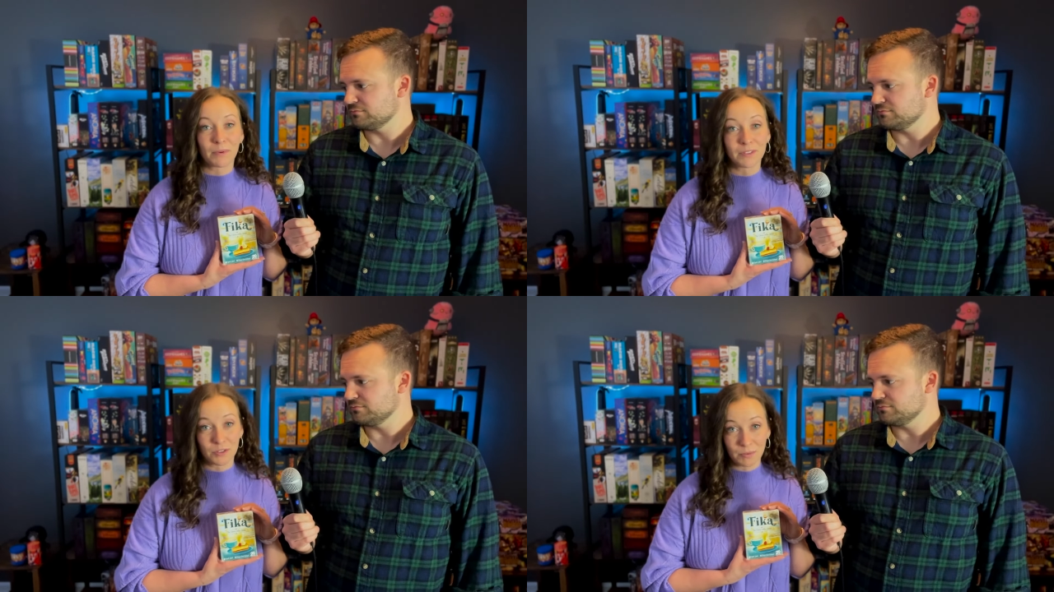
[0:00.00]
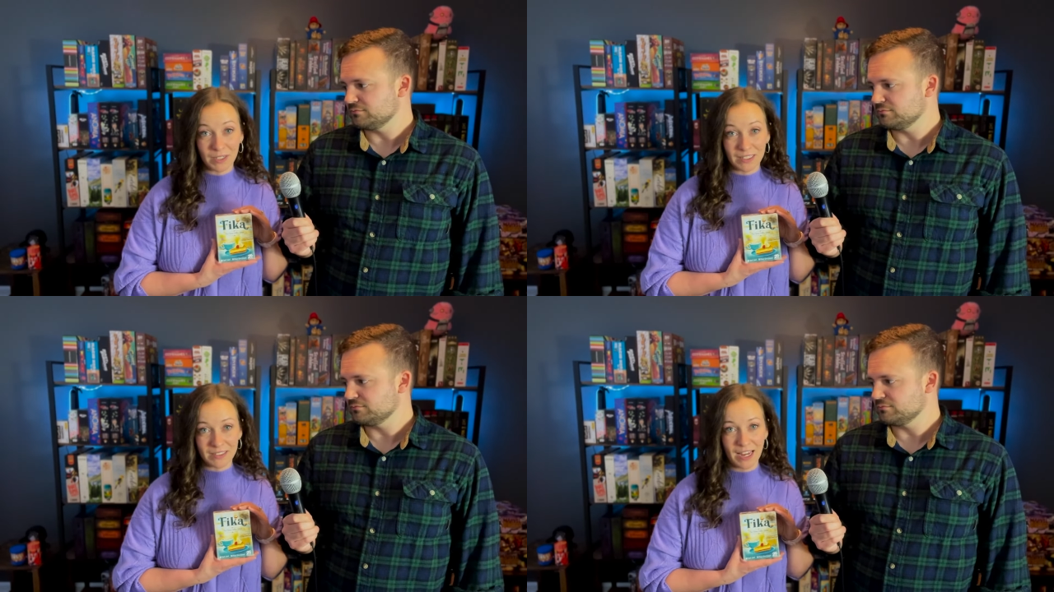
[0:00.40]
Speaker 1: in
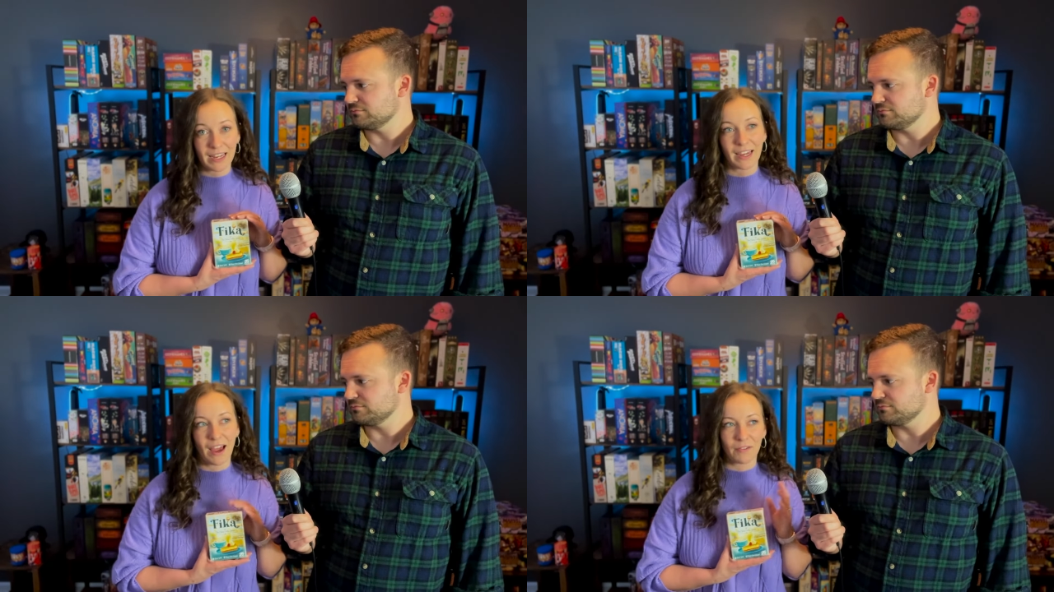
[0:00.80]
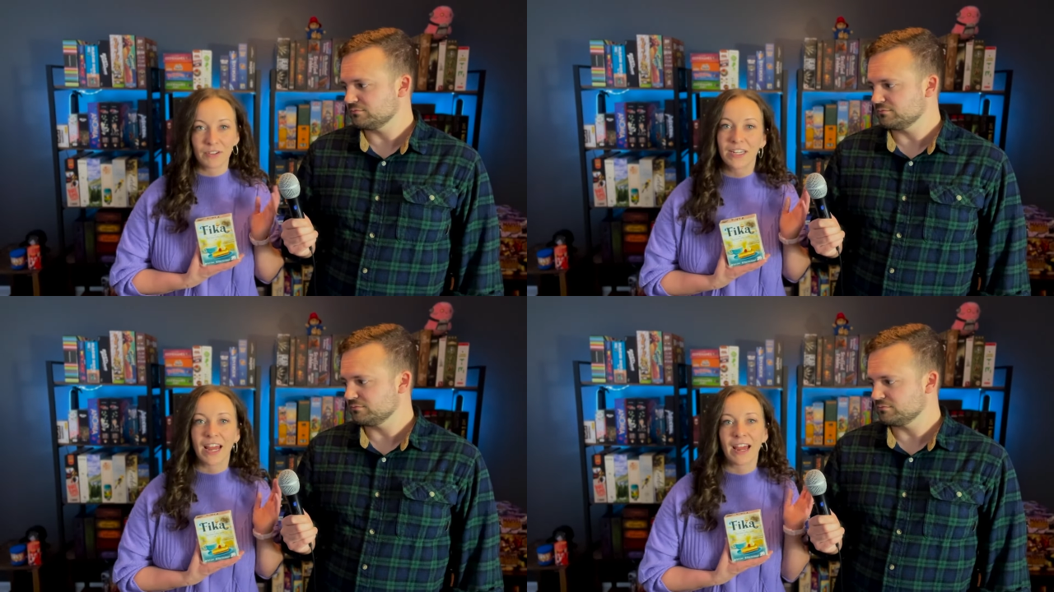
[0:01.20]
Sweden take
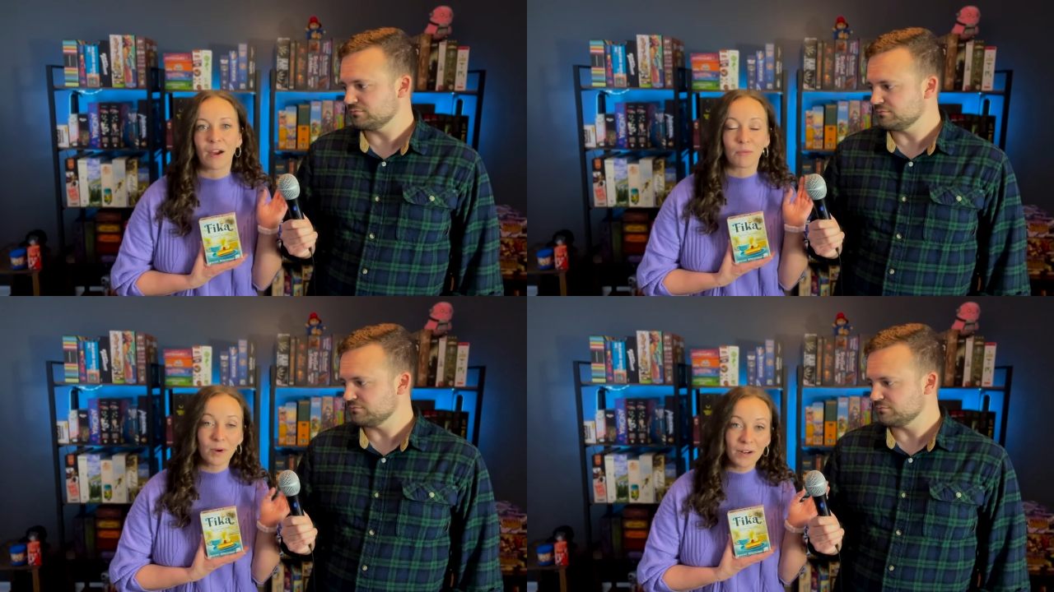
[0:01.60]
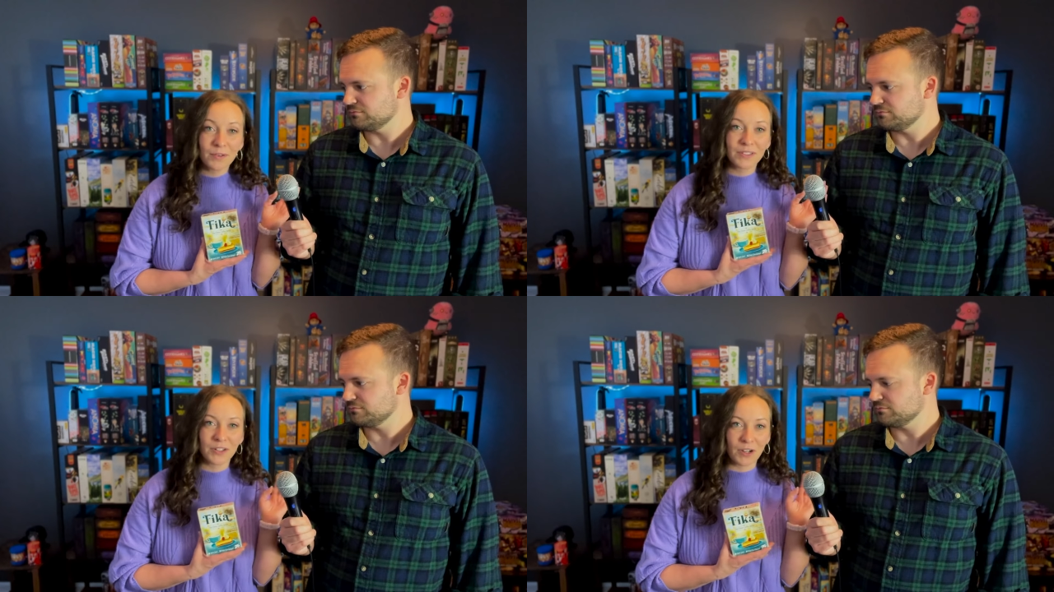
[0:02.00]
every day at work
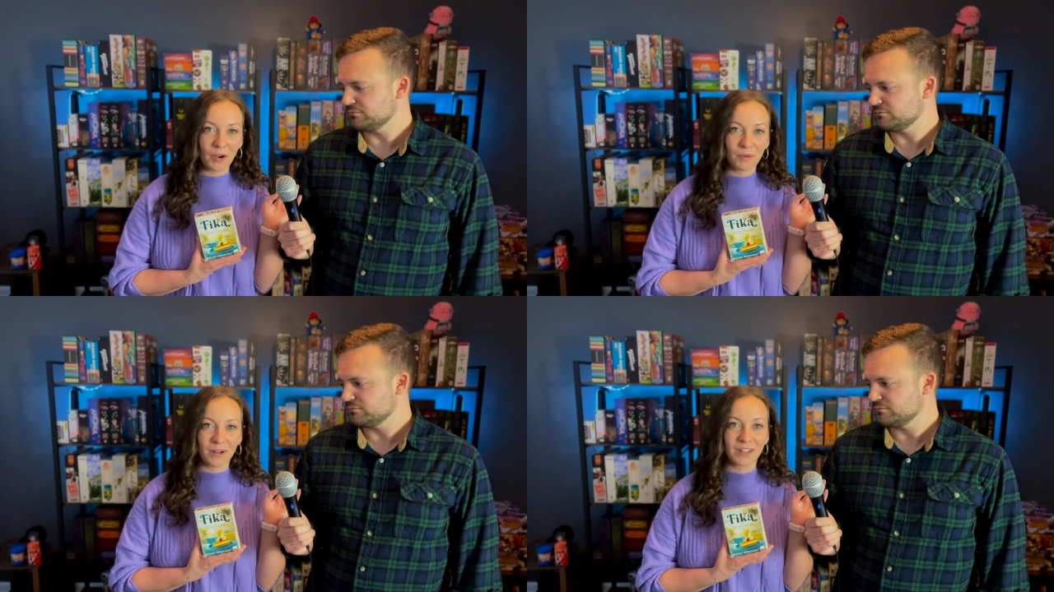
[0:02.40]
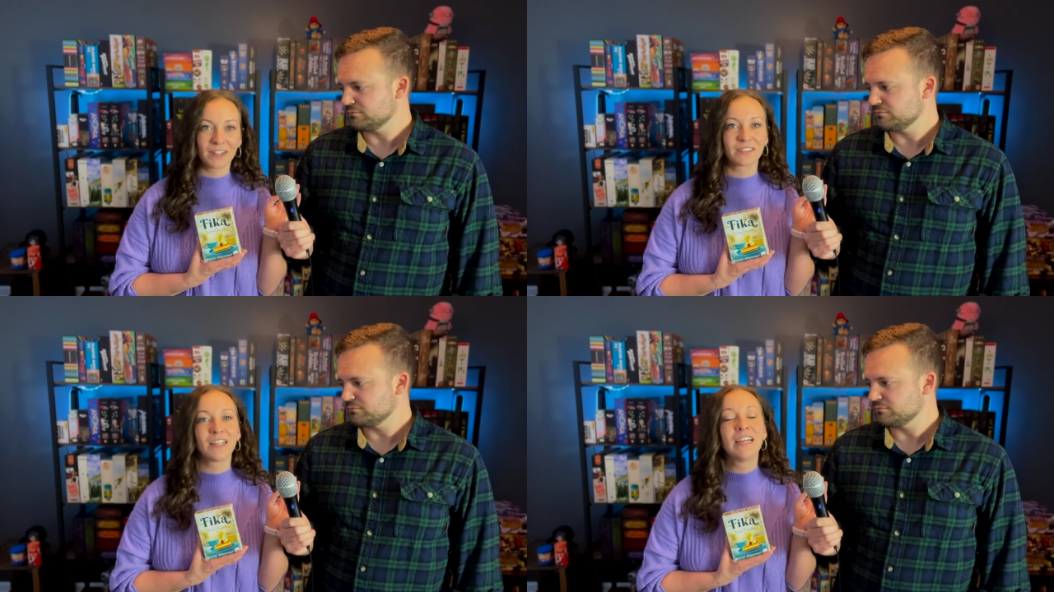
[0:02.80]
with their
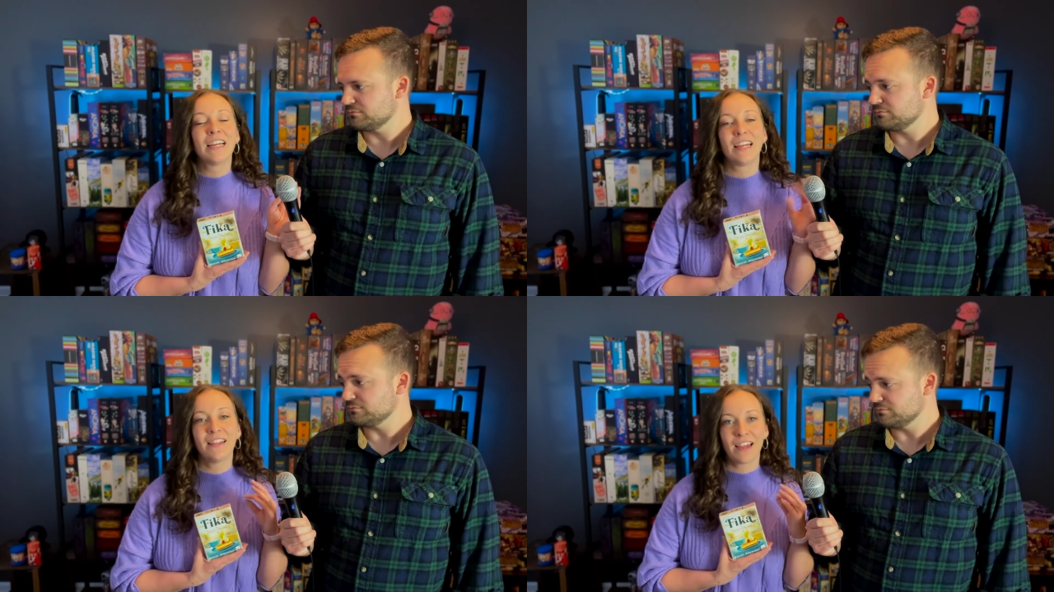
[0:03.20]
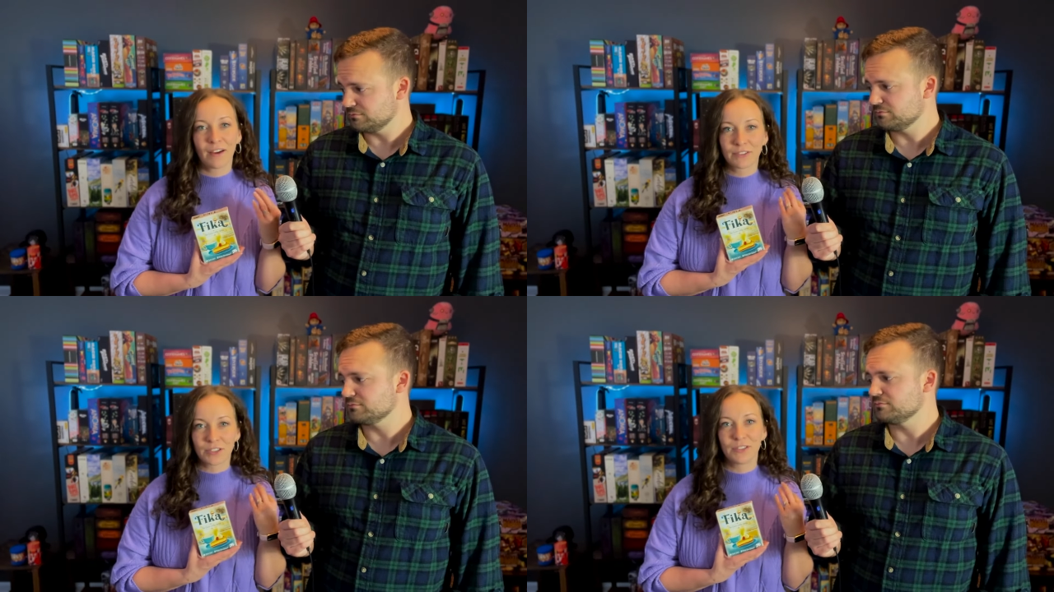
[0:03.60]
coworkers. In the
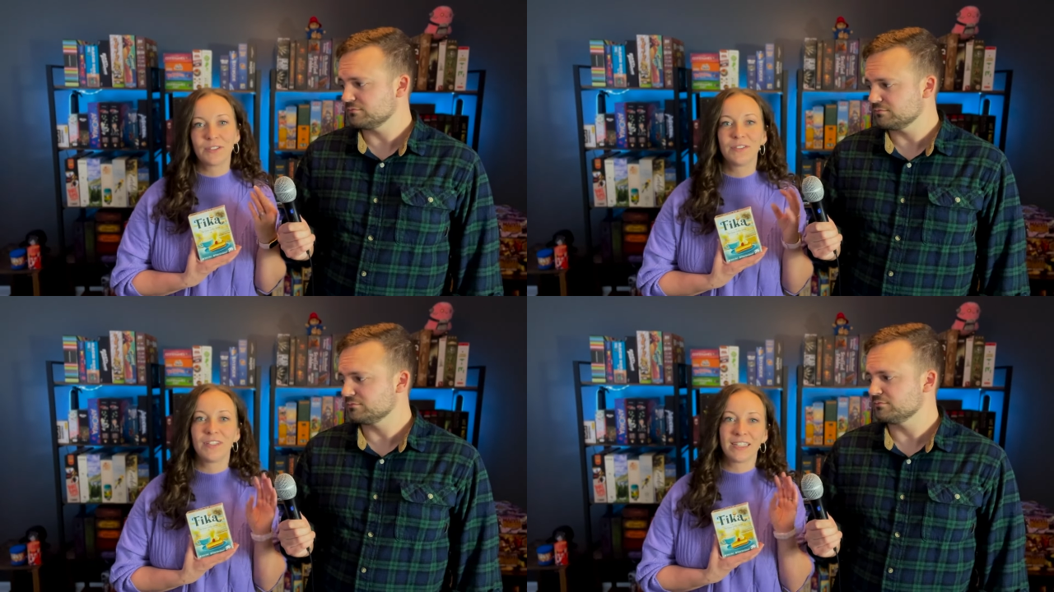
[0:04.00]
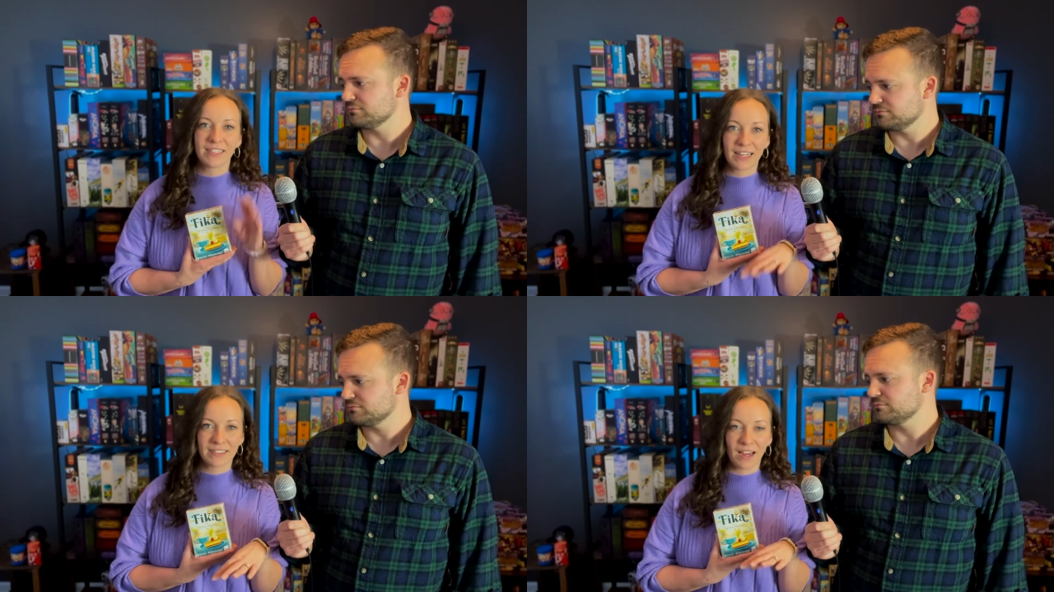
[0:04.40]
afternoon, they
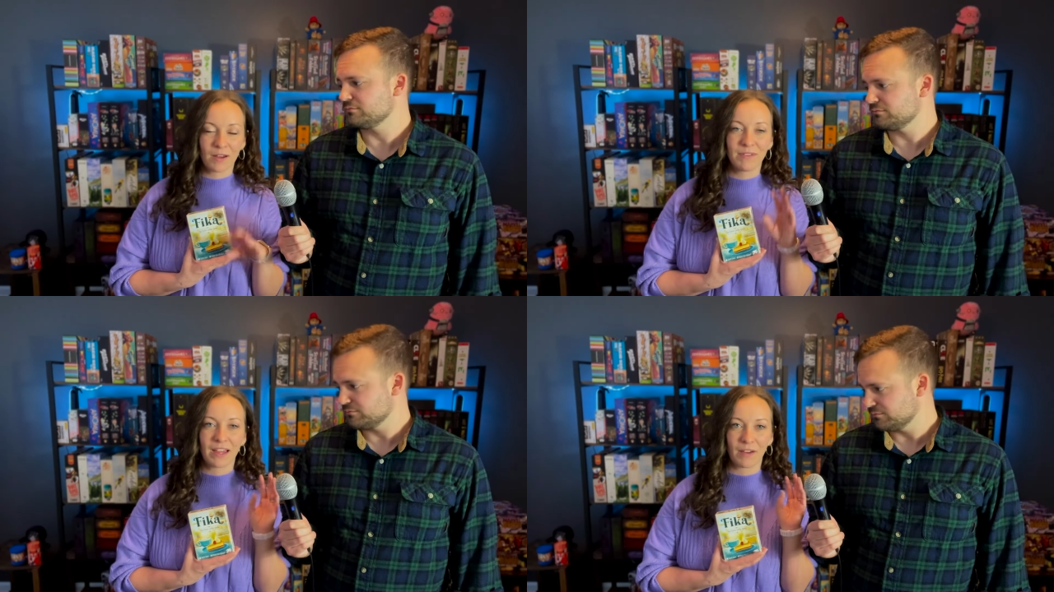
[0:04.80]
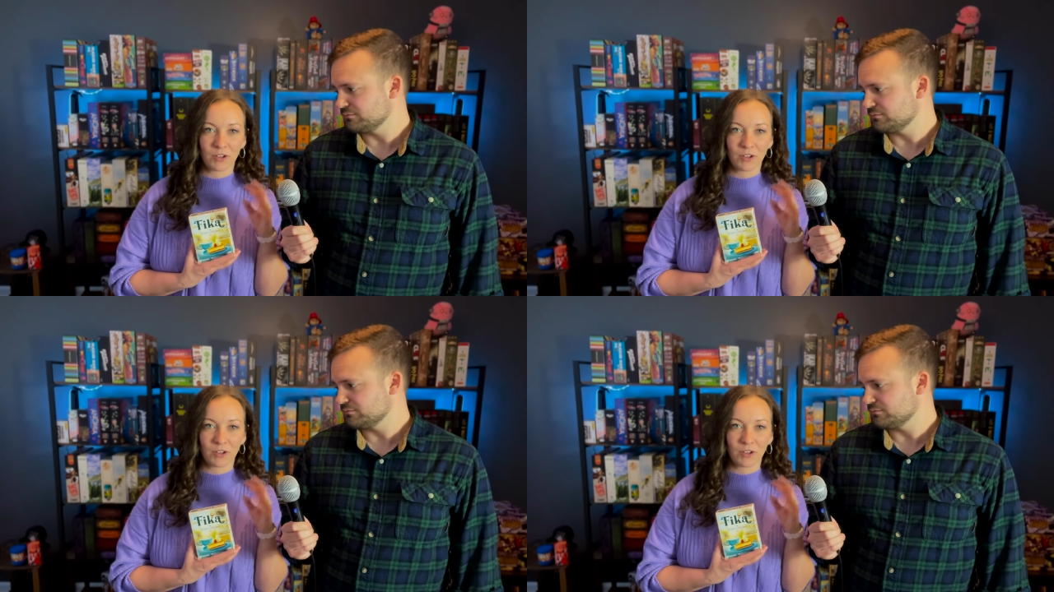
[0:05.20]
take time, they have